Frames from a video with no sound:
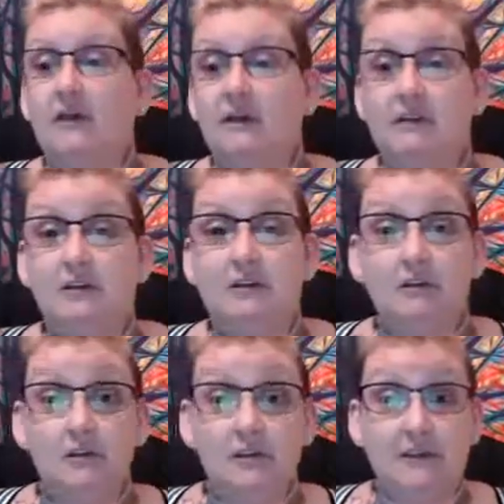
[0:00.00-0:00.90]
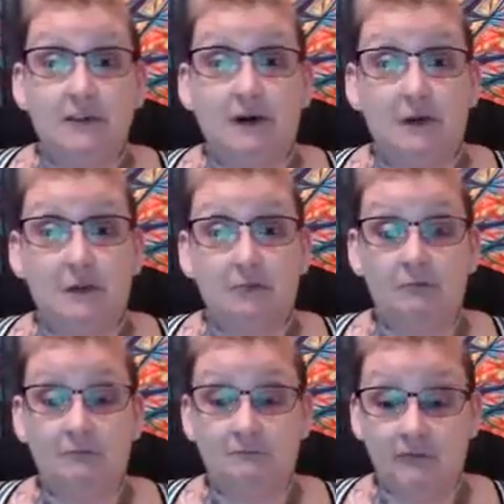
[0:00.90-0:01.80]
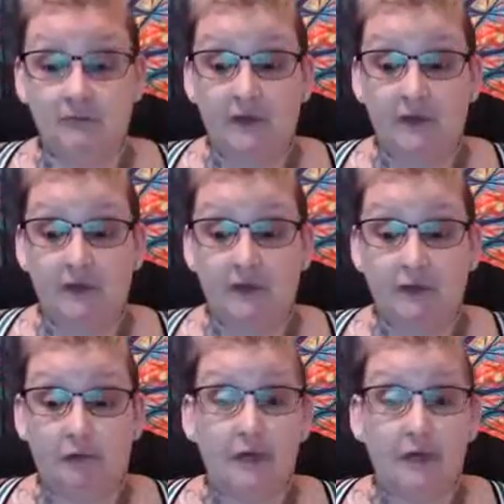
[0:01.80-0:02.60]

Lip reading: to do some free